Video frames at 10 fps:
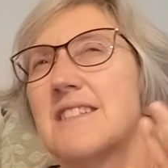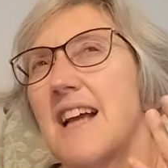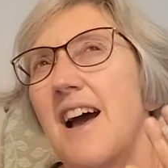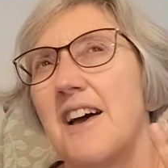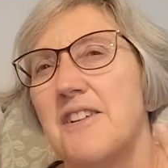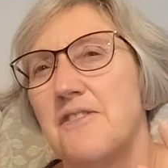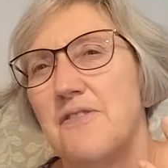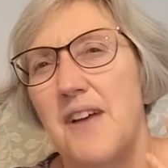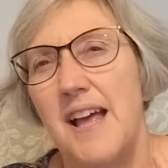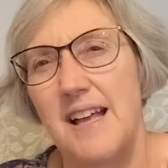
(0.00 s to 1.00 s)
kind
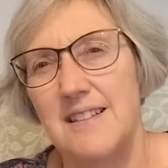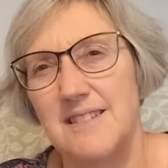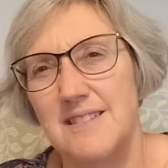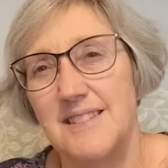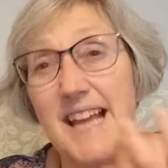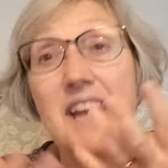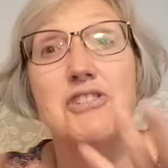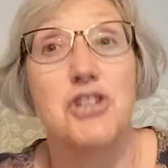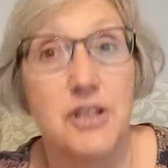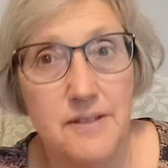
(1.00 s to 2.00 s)
of
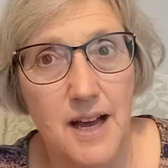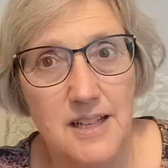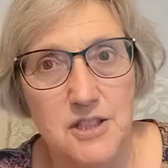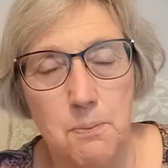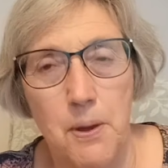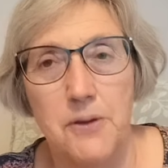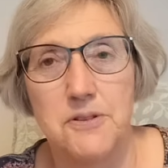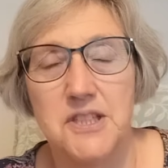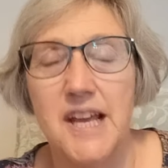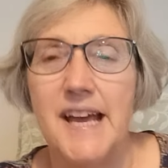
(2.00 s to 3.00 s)
tension, I
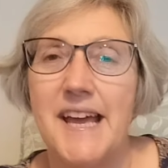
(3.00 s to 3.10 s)
suppose,